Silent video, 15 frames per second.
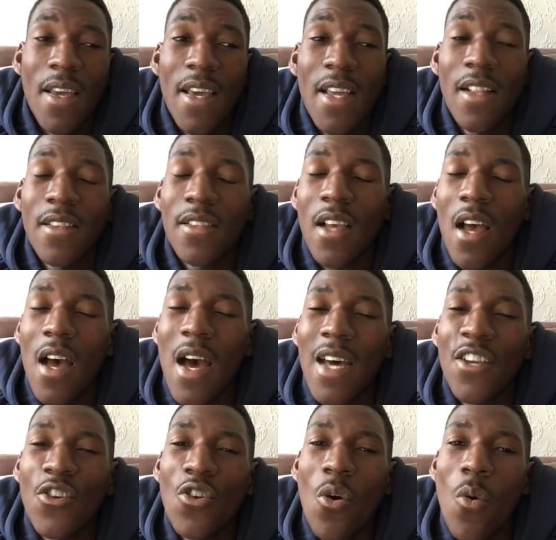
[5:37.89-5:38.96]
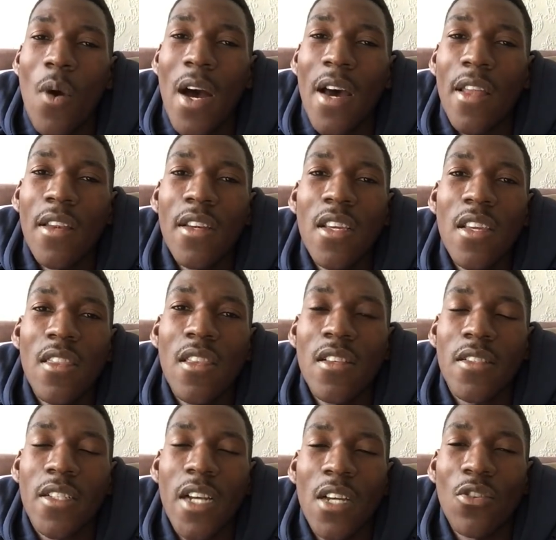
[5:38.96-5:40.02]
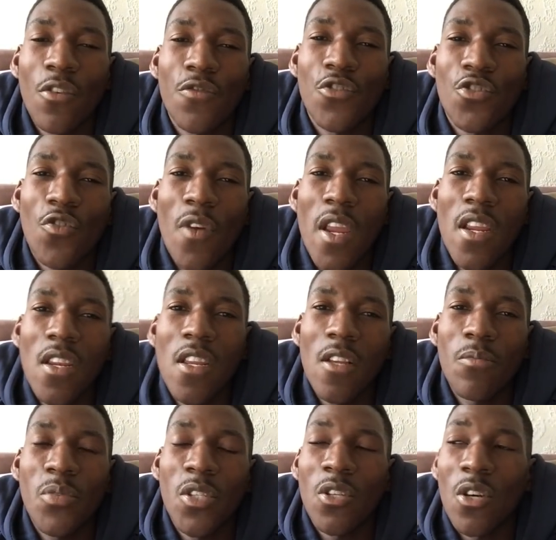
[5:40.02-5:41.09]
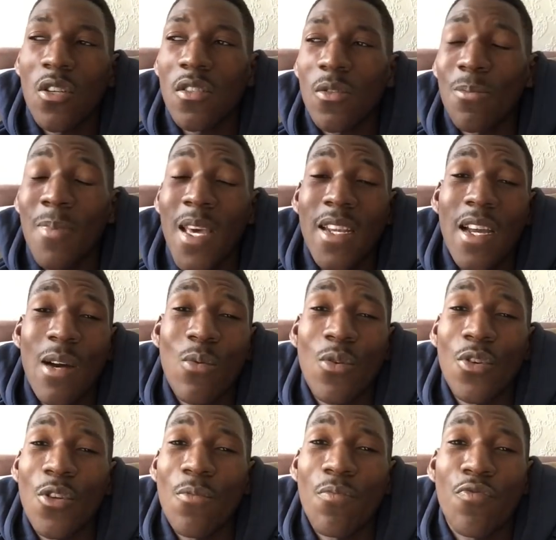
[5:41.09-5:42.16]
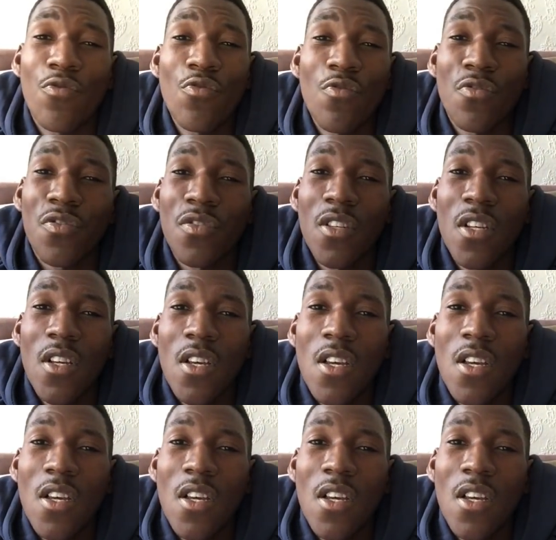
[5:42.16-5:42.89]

And I know I need this kind of training because, man, I want to improve.